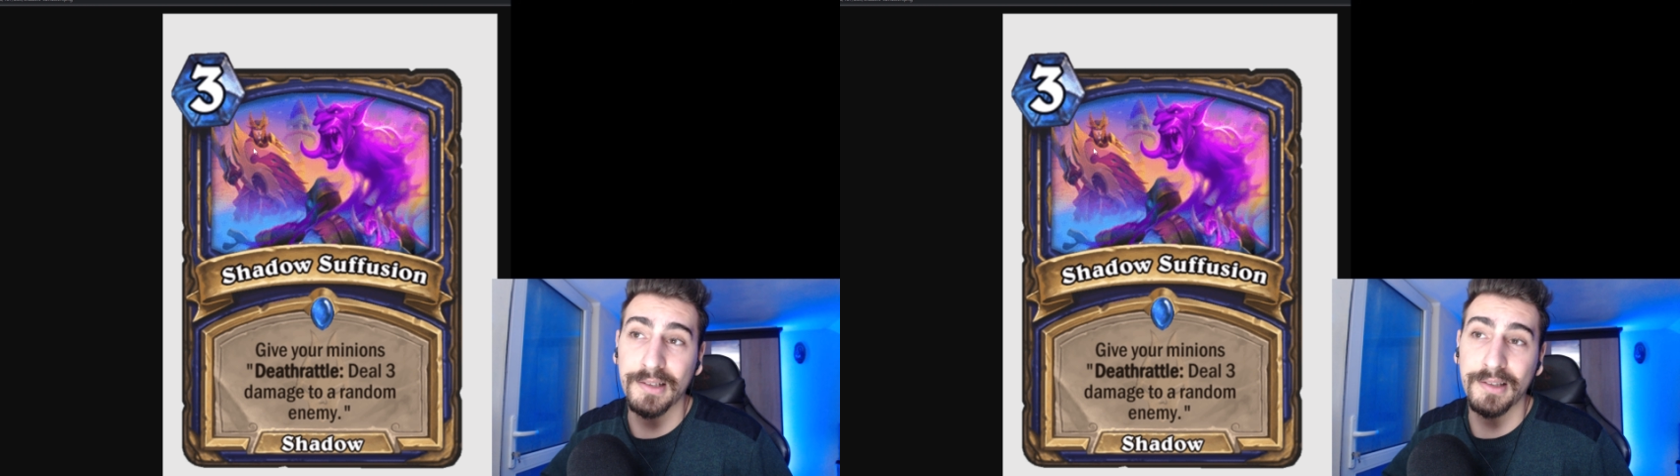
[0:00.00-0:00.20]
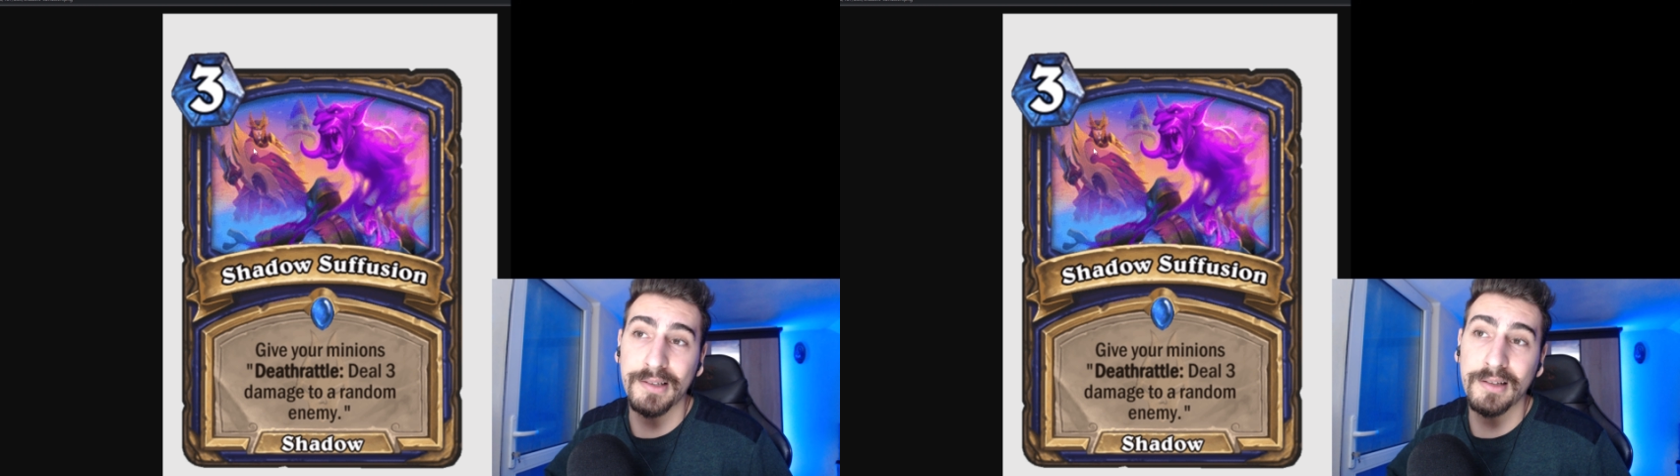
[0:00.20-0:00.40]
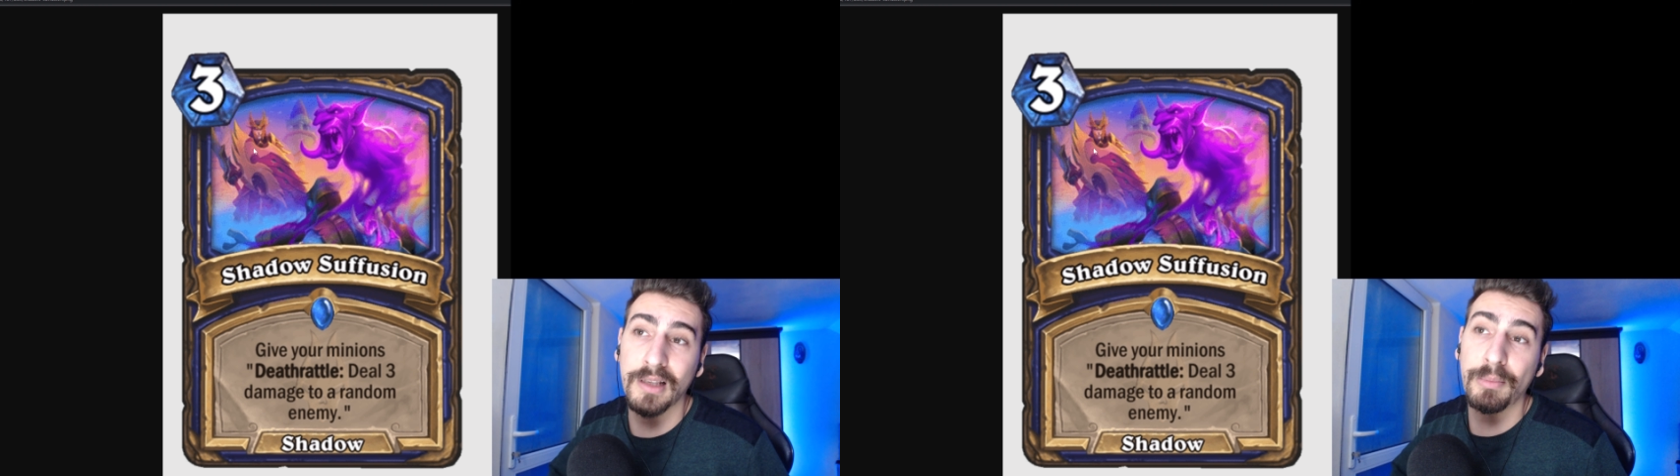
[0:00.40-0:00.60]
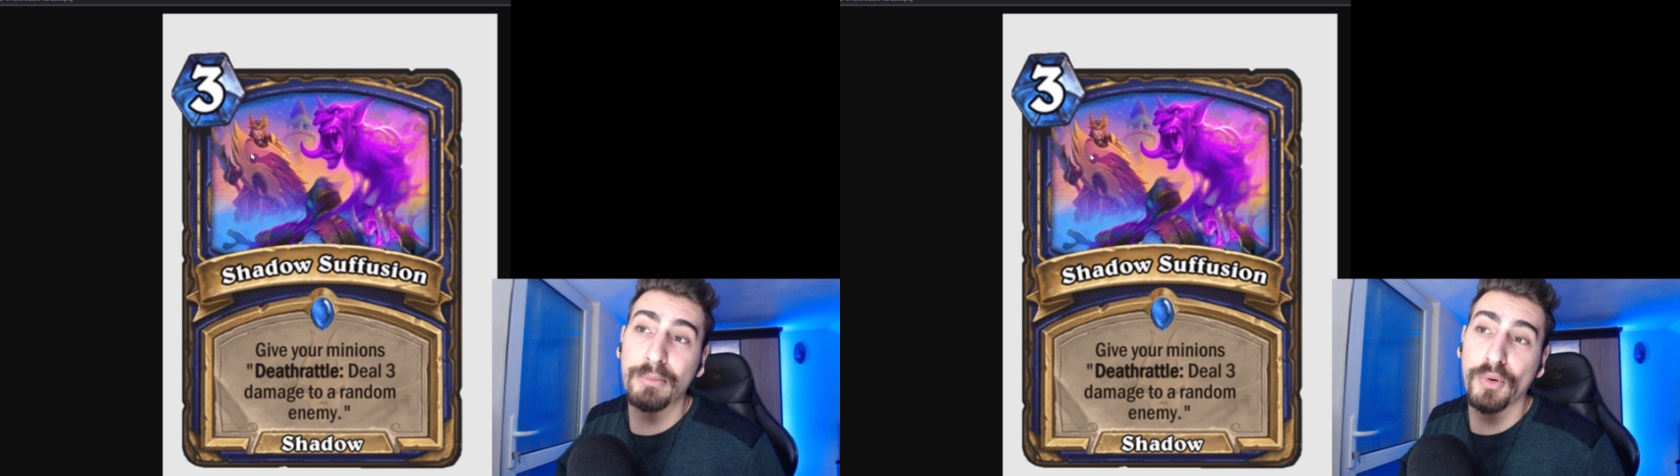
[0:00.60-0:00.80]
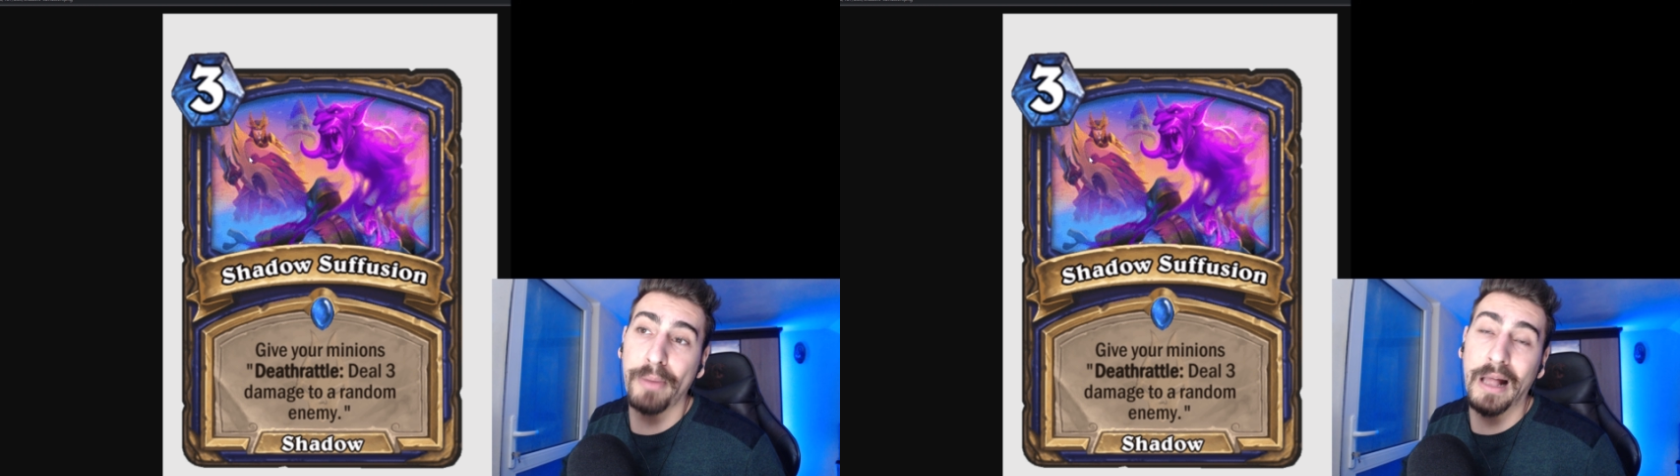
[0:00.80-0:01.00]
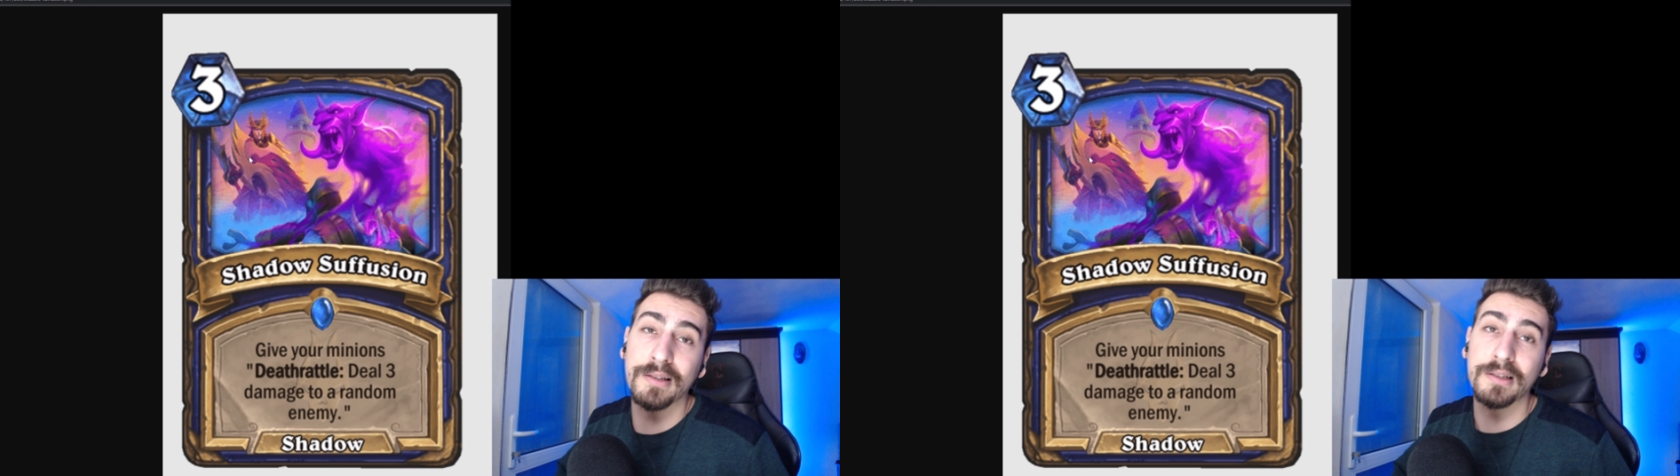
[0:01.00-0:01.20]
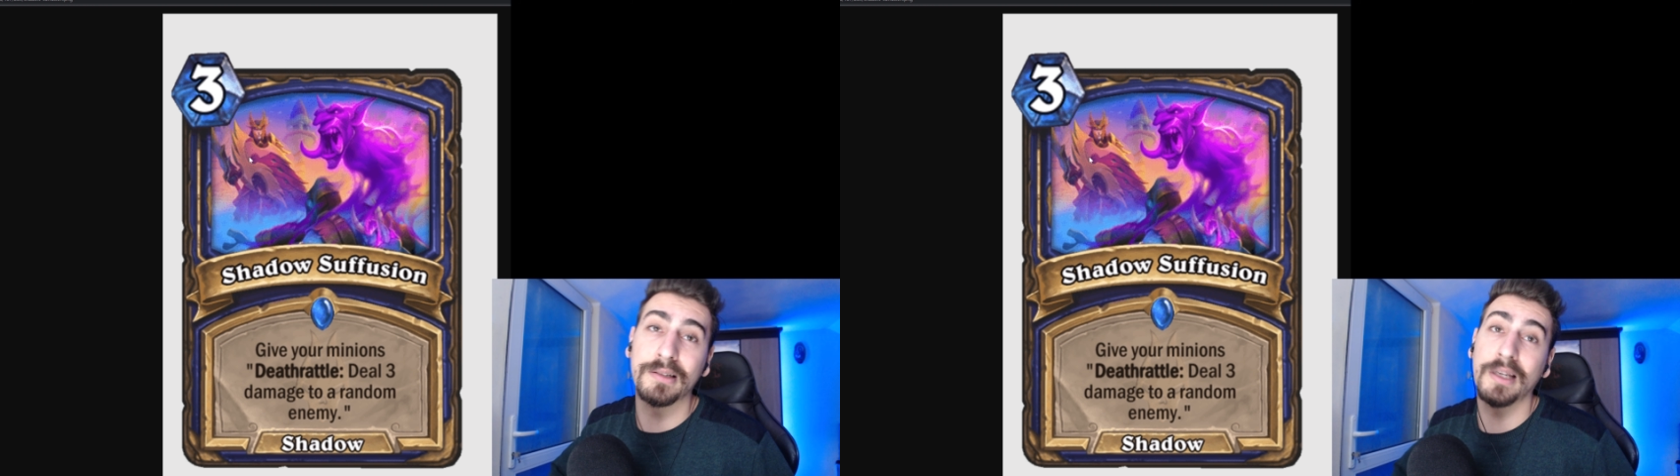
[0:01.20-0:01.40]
this is a bit more balanced because